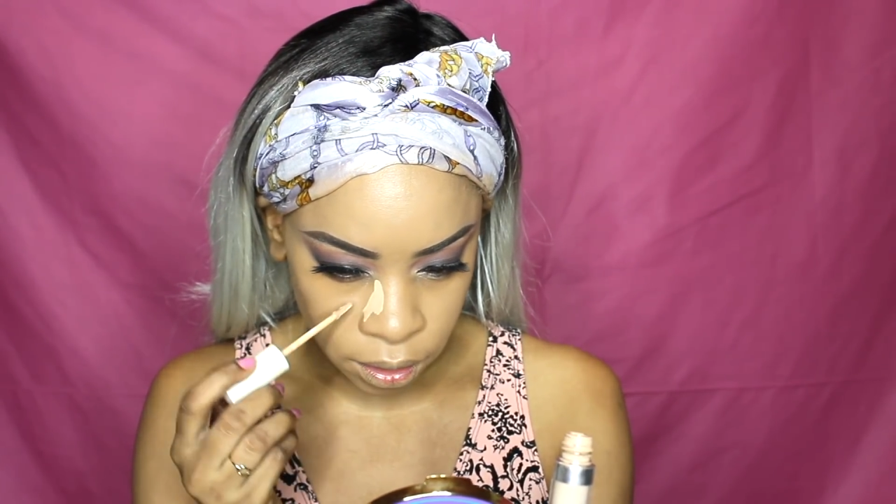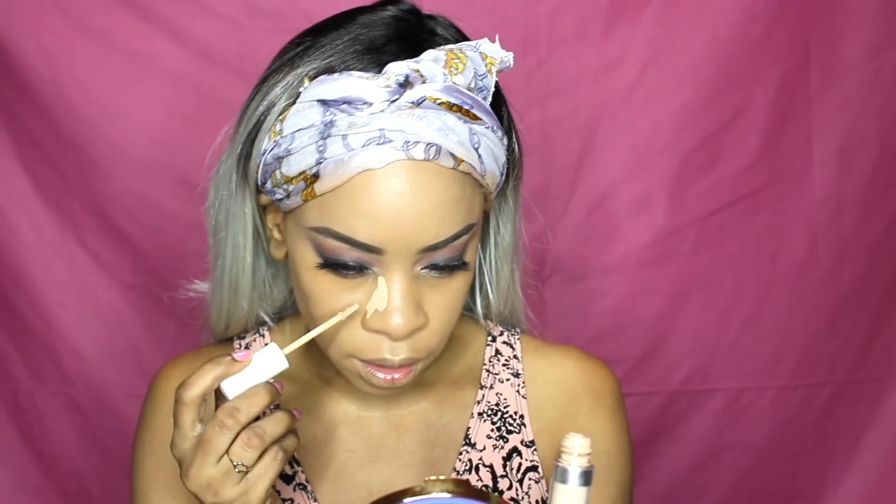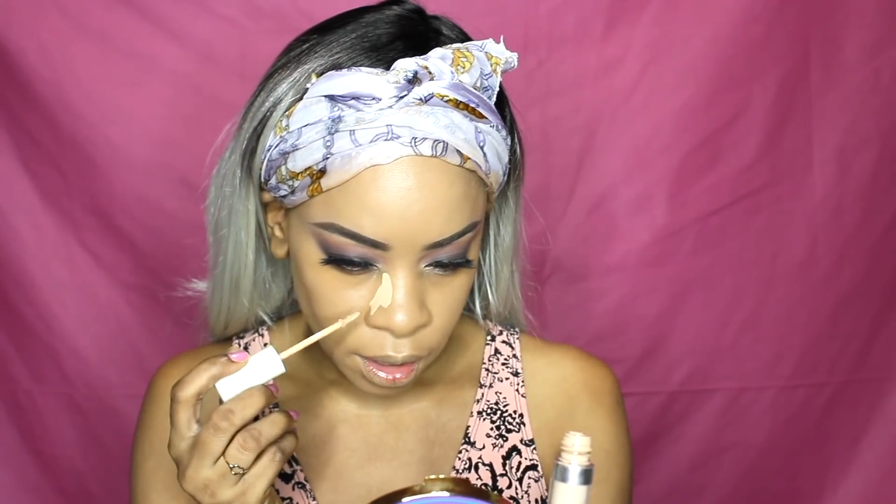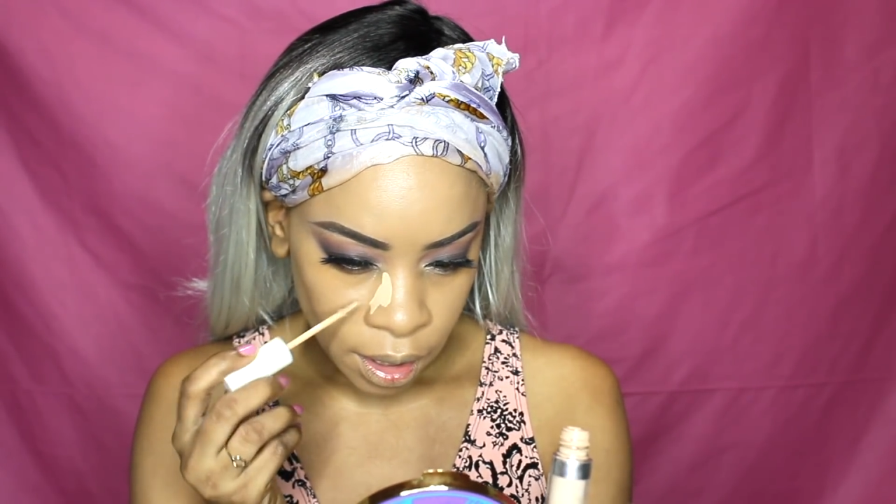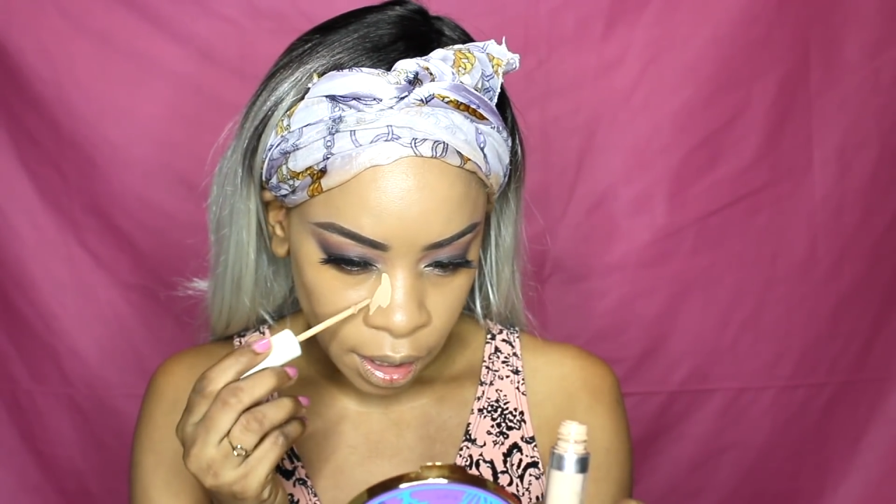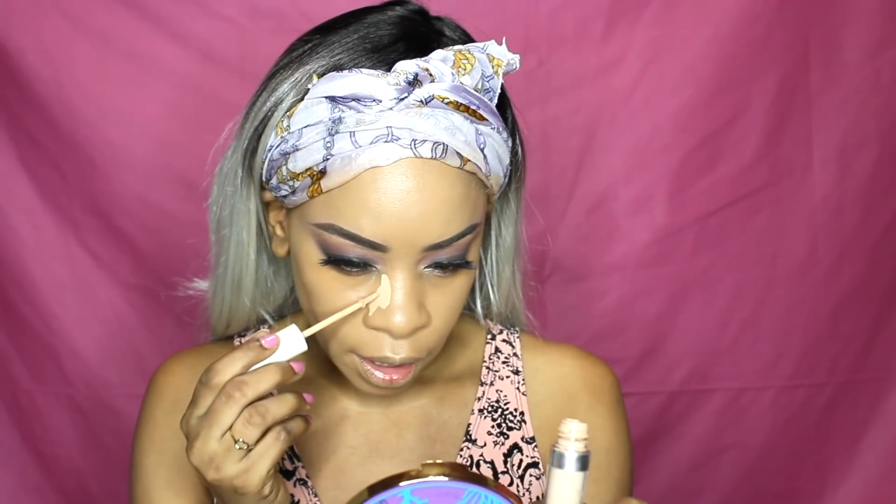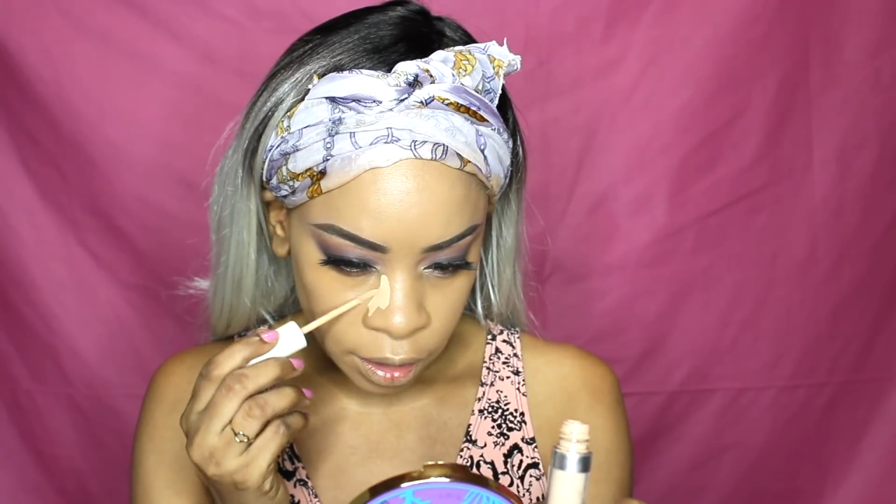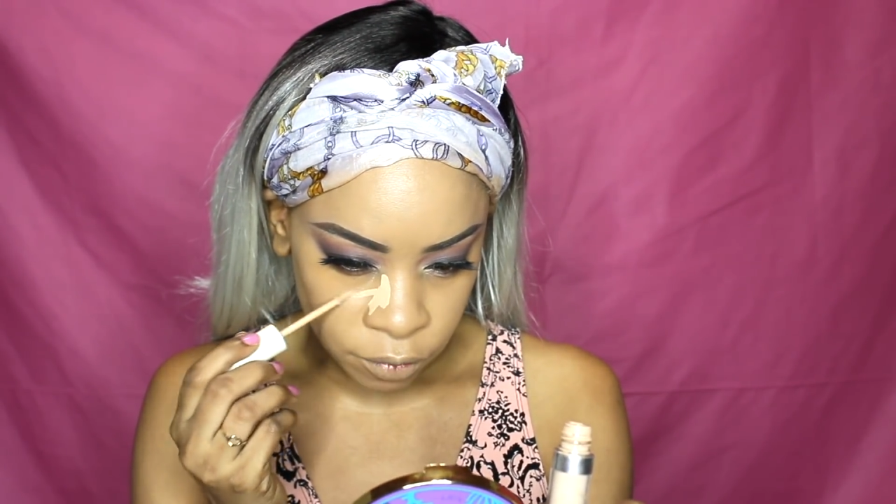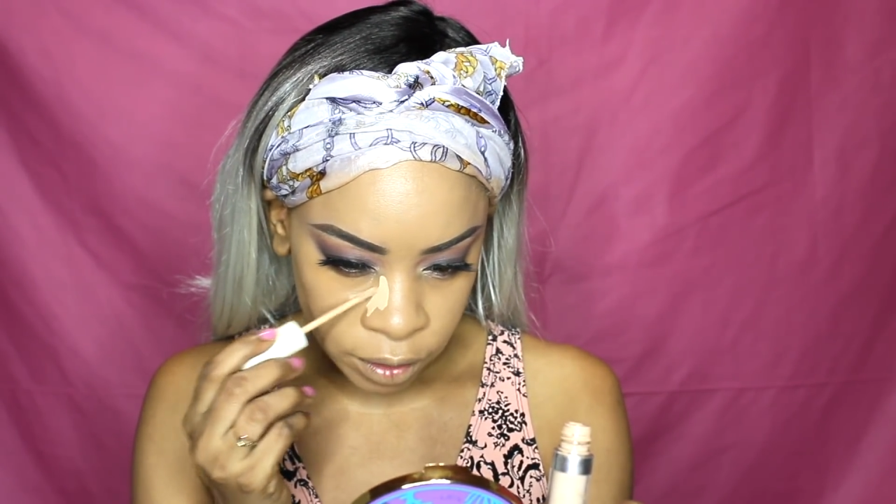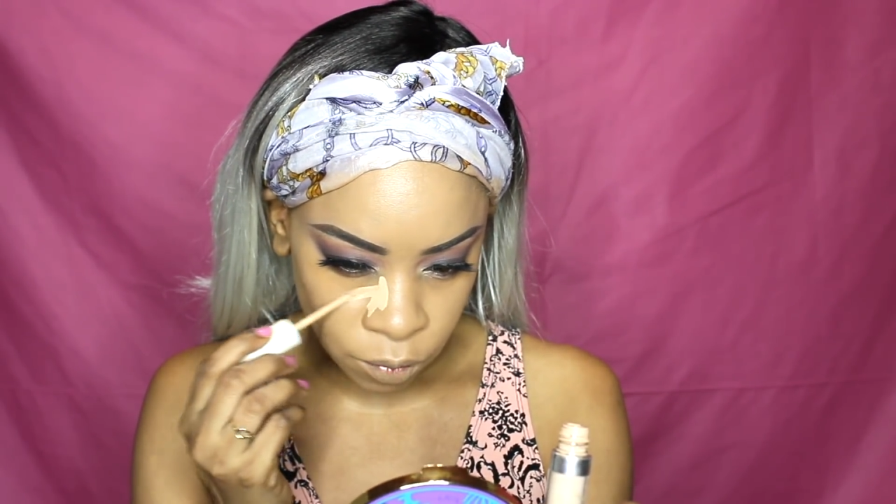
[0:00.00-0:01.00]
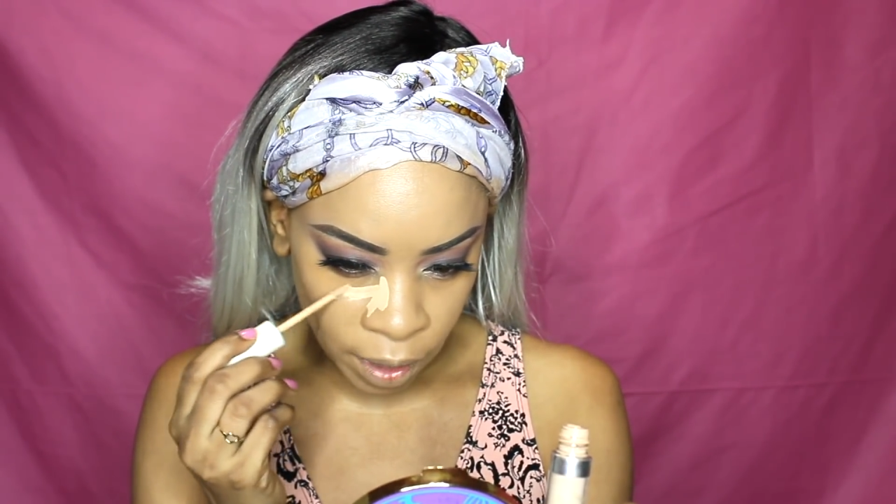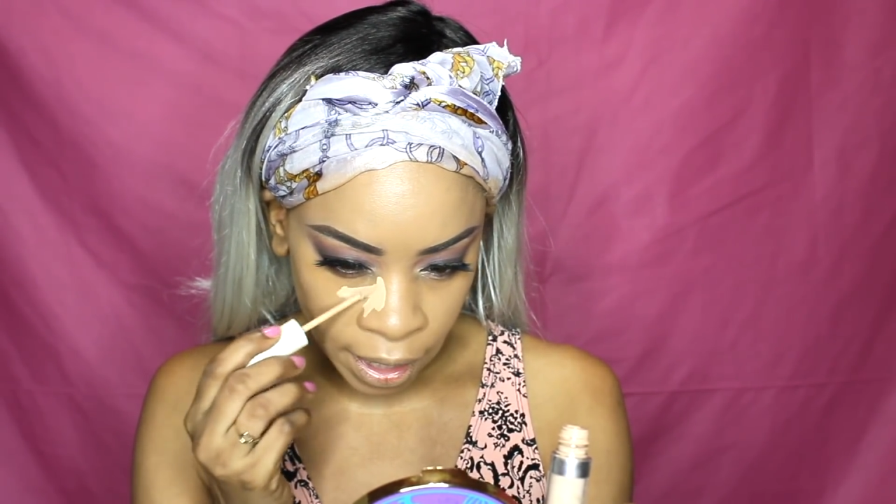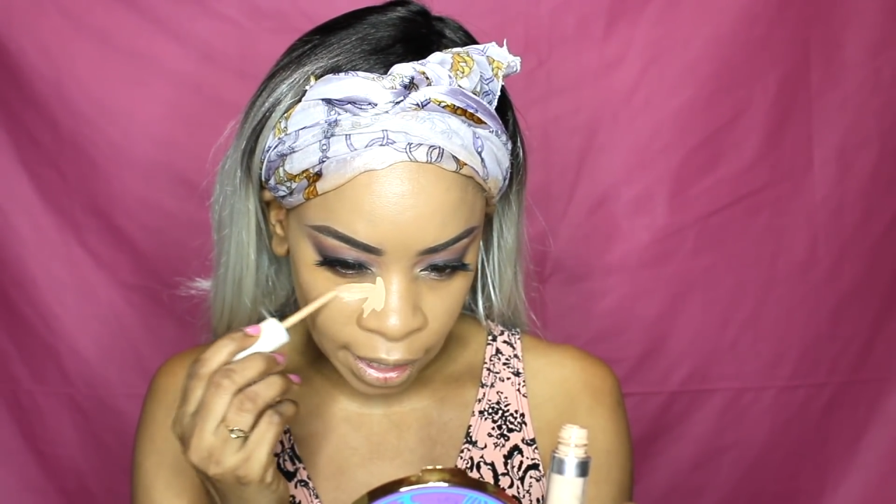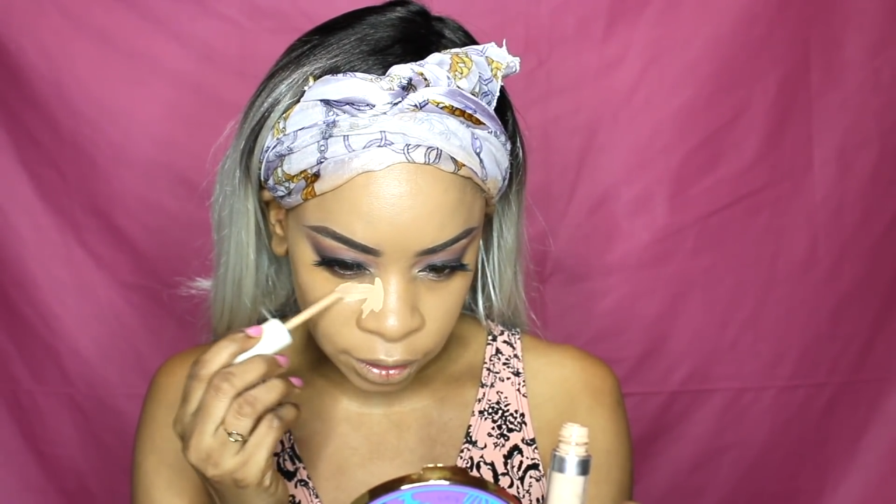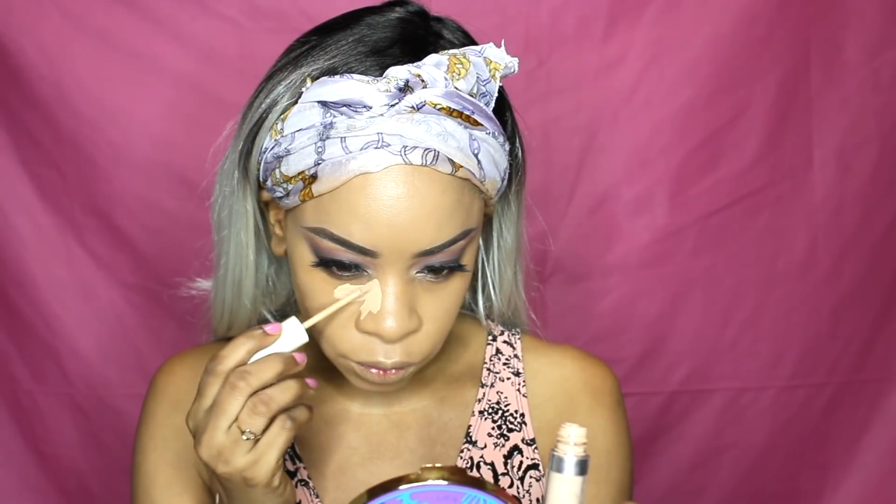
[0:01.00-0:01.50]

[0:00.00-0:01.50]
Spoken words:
and the reason why I